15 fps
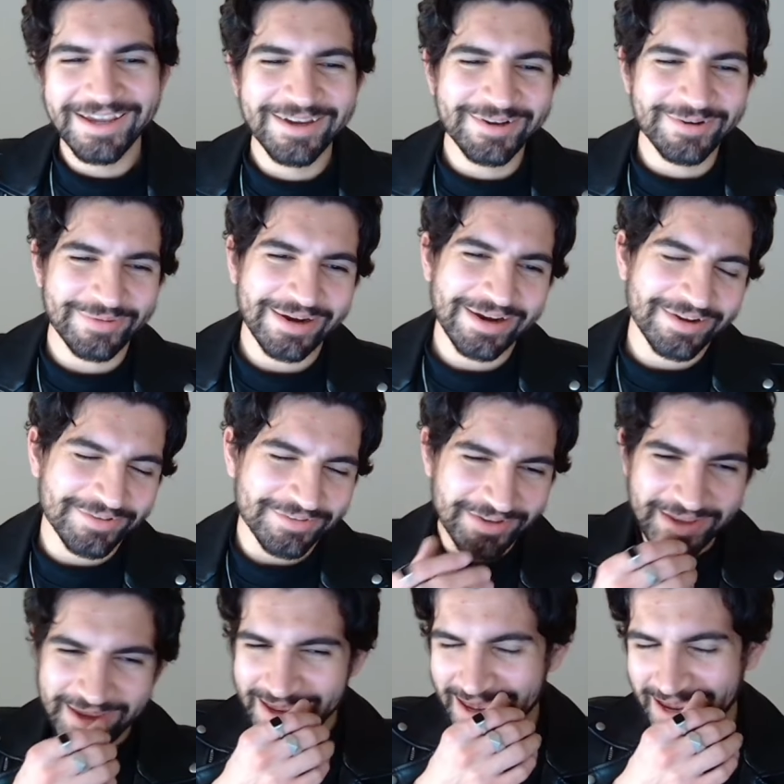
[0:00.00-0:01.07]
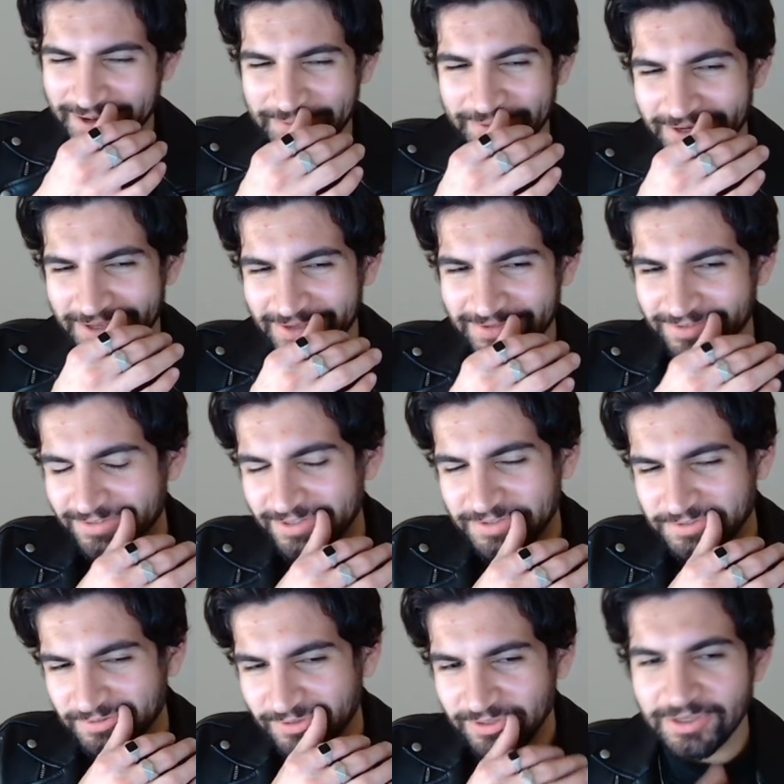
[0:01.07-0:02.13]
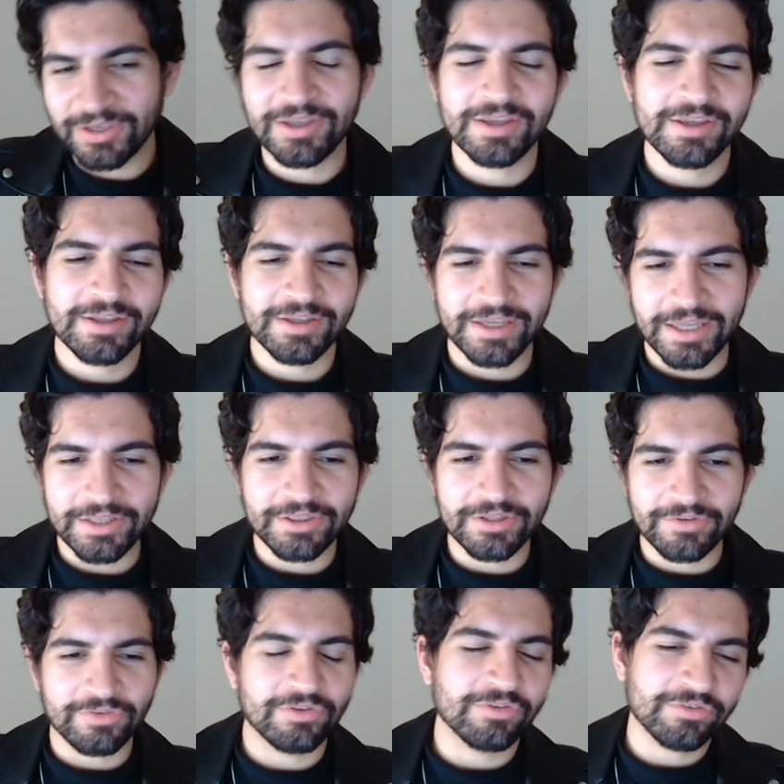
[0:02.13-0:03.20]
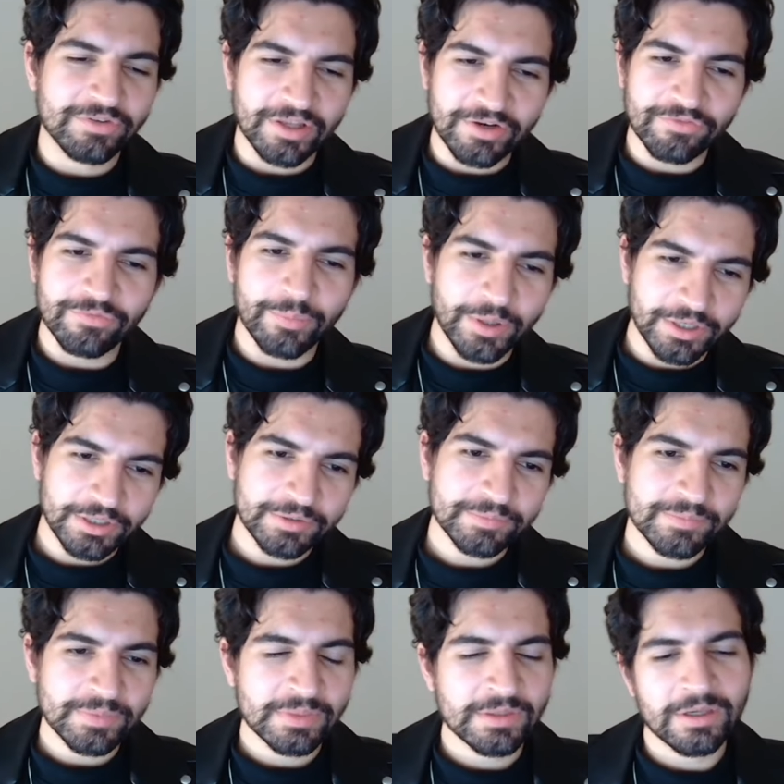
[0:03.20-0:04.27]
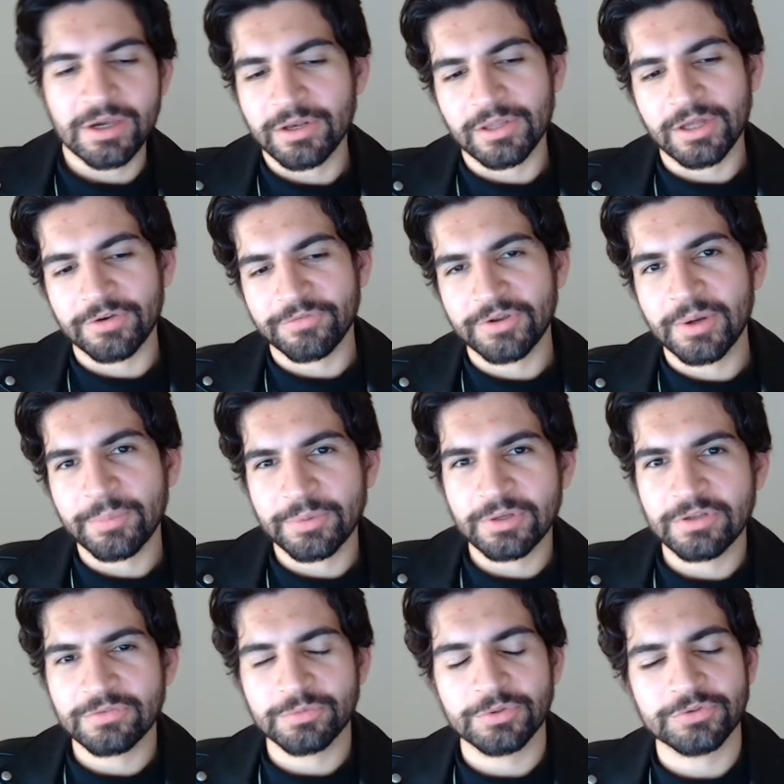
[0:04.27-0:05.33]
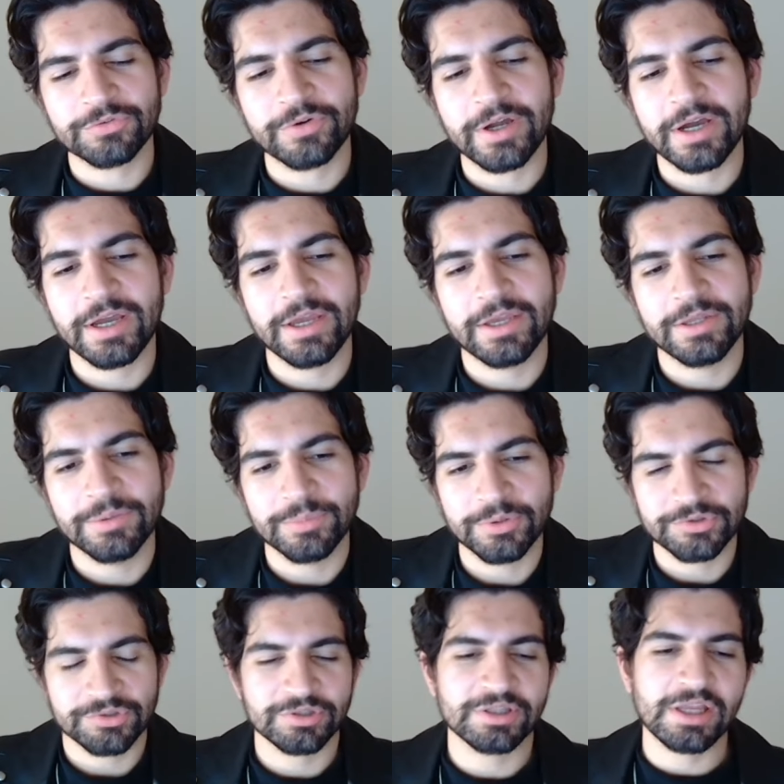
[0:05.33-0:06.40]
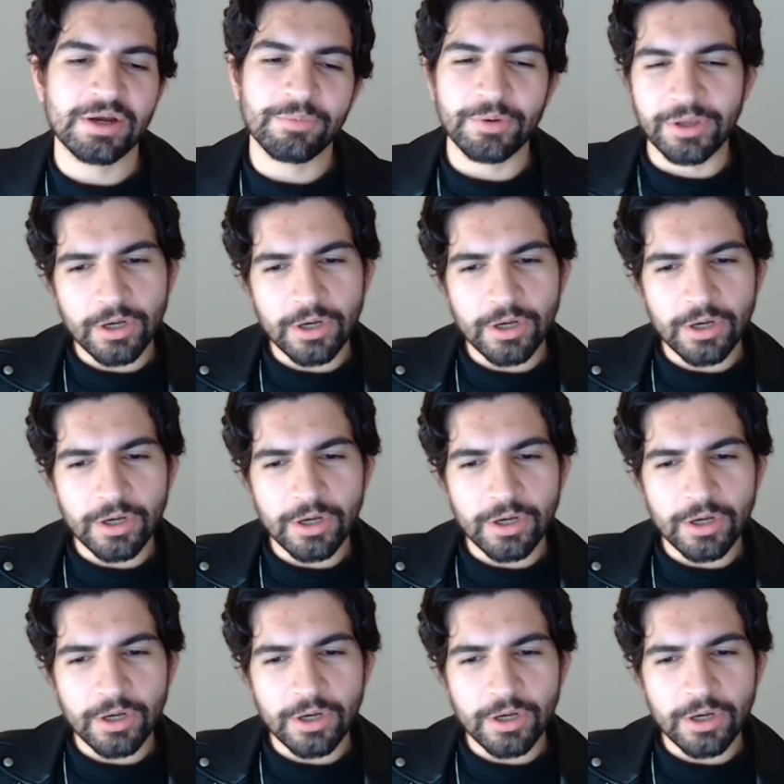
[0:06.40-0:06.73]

Whereas equity is essentially you get this instead of money, and a lot of companies will try and push it that way.